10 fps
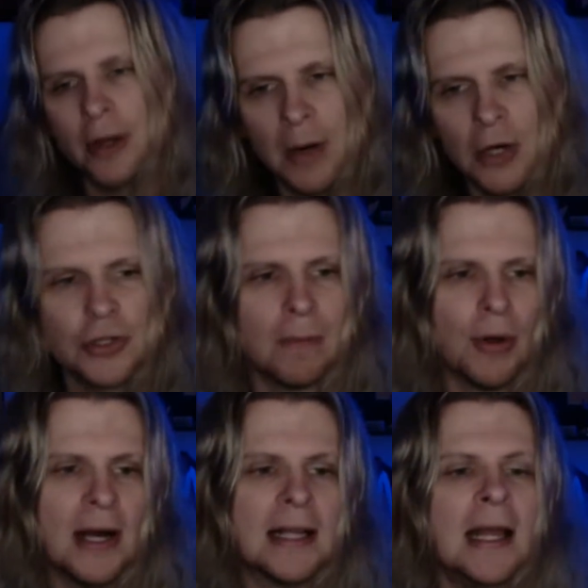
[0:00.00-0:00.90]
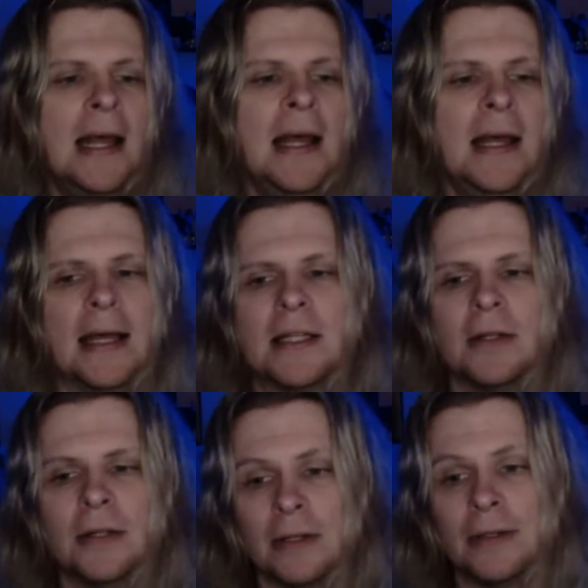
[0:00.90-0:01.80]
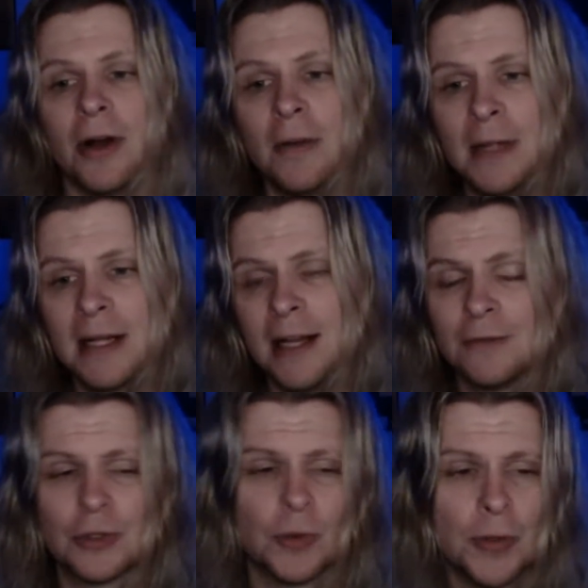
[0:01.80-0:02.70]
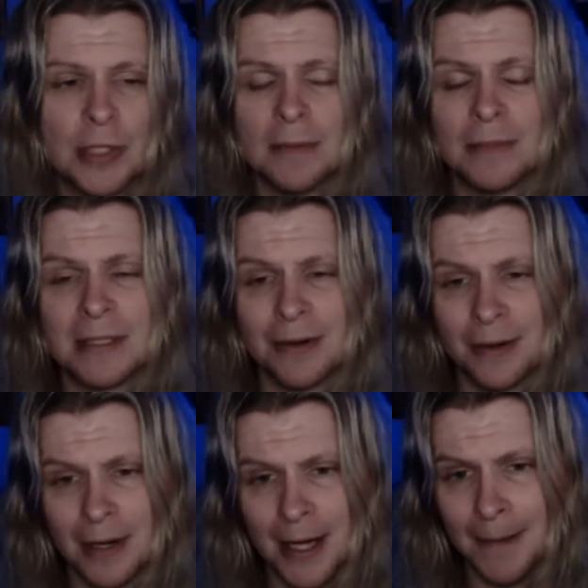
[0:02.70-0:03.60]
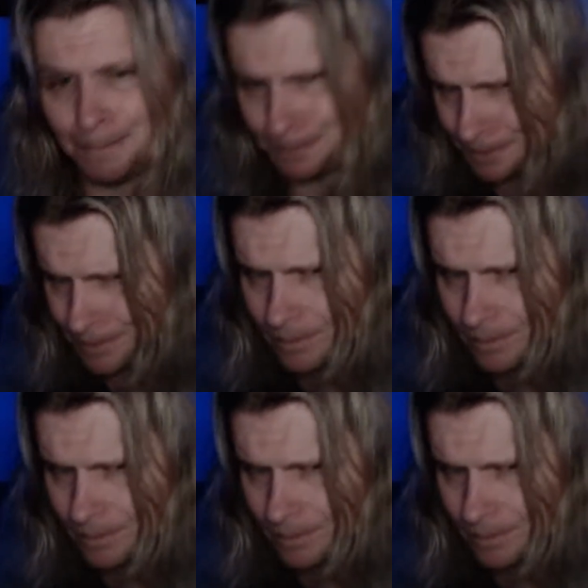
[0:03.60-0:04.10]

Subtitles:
the commercial until Darby kind of screws him, or